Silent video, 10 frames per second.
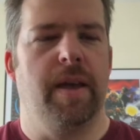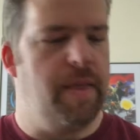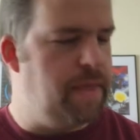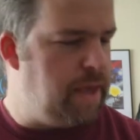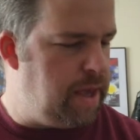
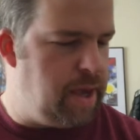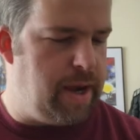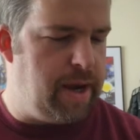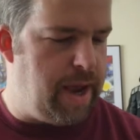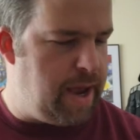
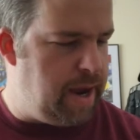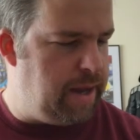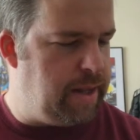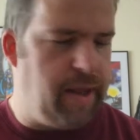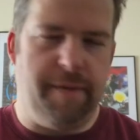
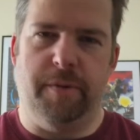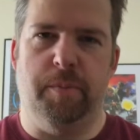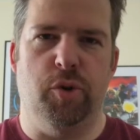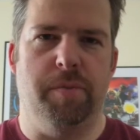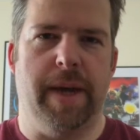The
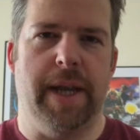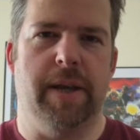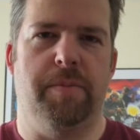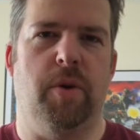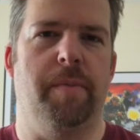delightful postman
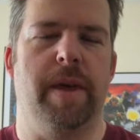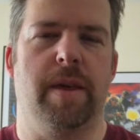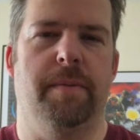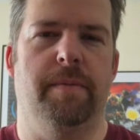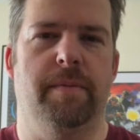has brought me
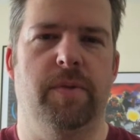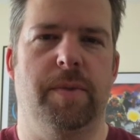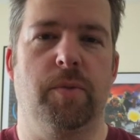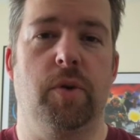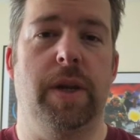
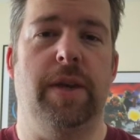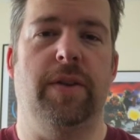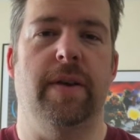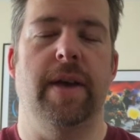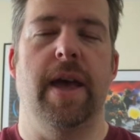some
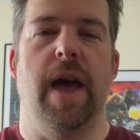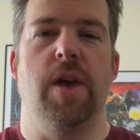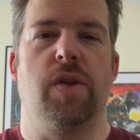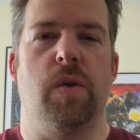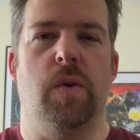goodies,
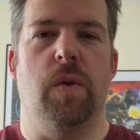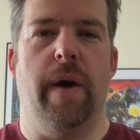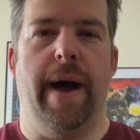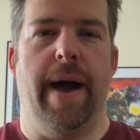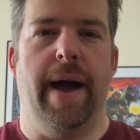so
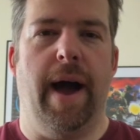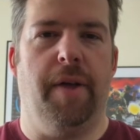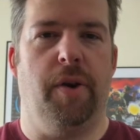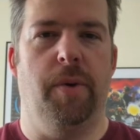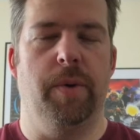I
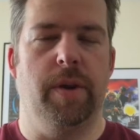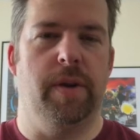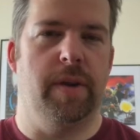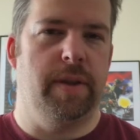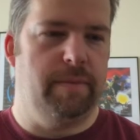thought
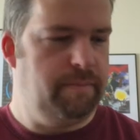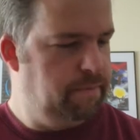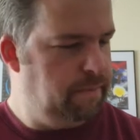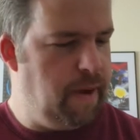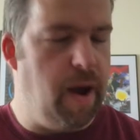we'd
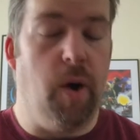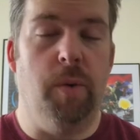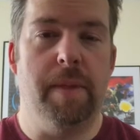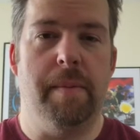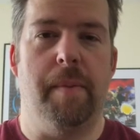
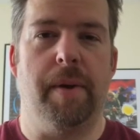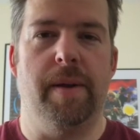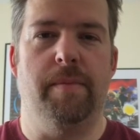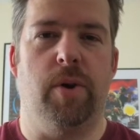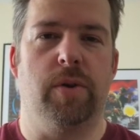open them up,
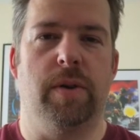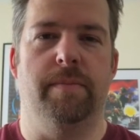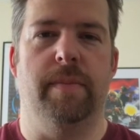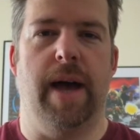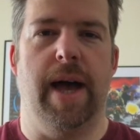unbox
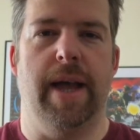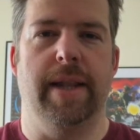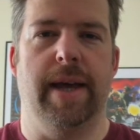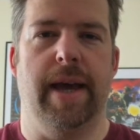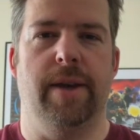them,
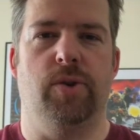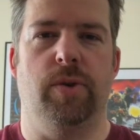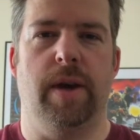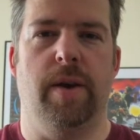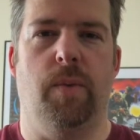and show
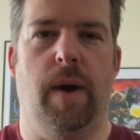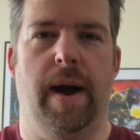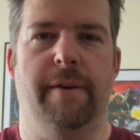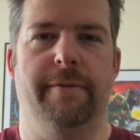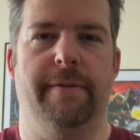you what
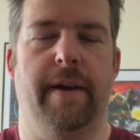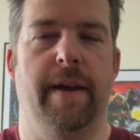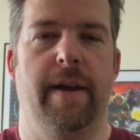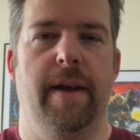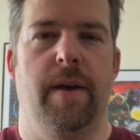
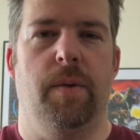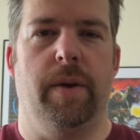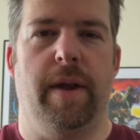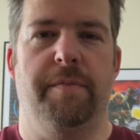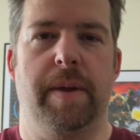
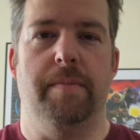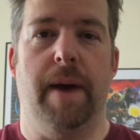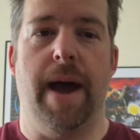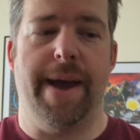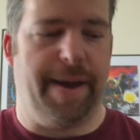I've
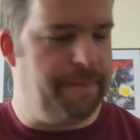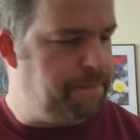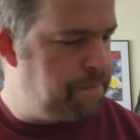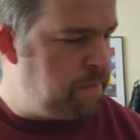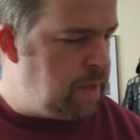buying.
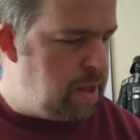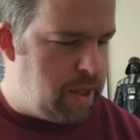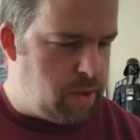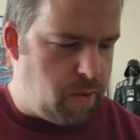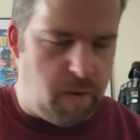
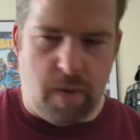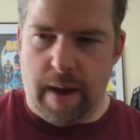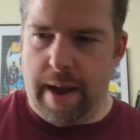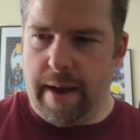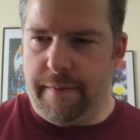So
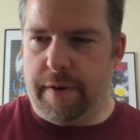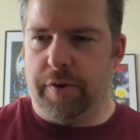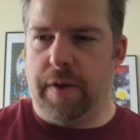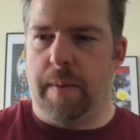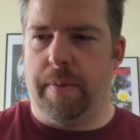
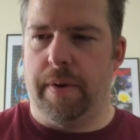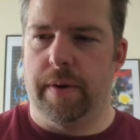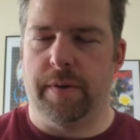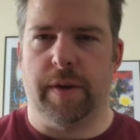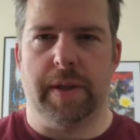first up,
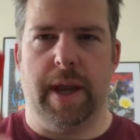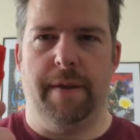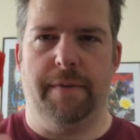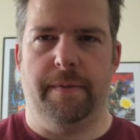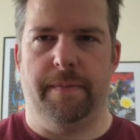trusty
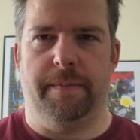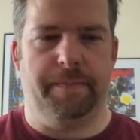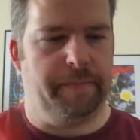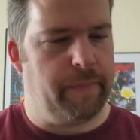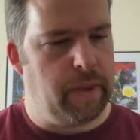knife.
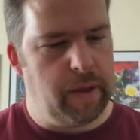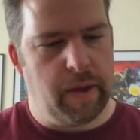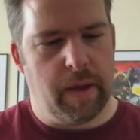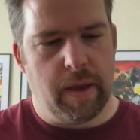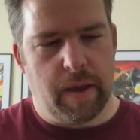
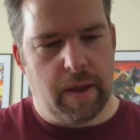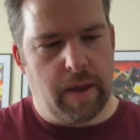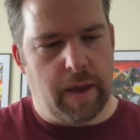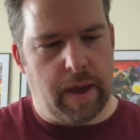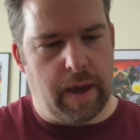
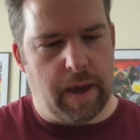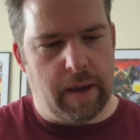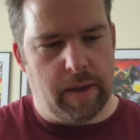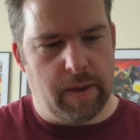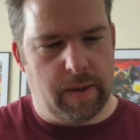
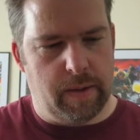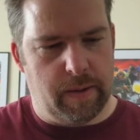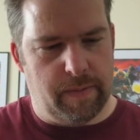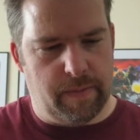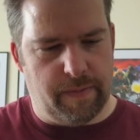
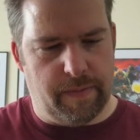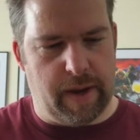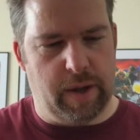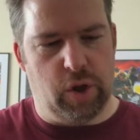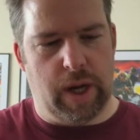
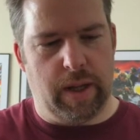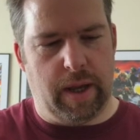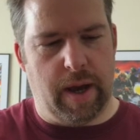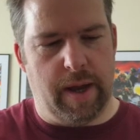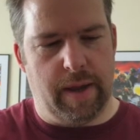Very gently
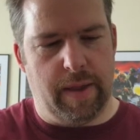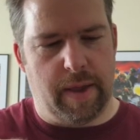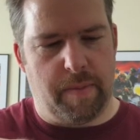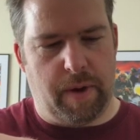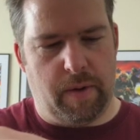cut into
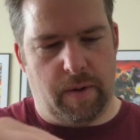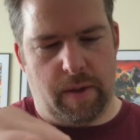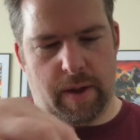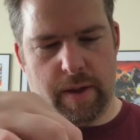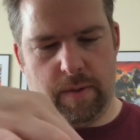this
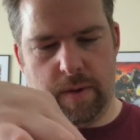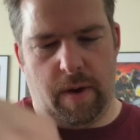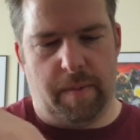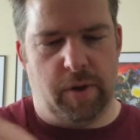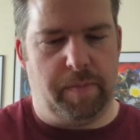because I don't know
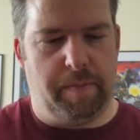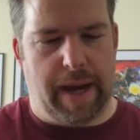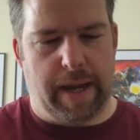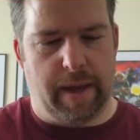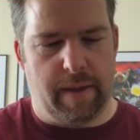how much
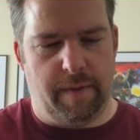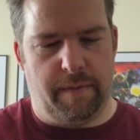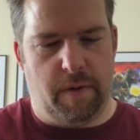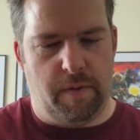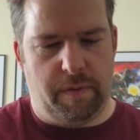packing's
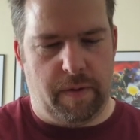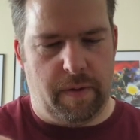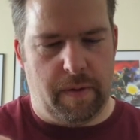involved.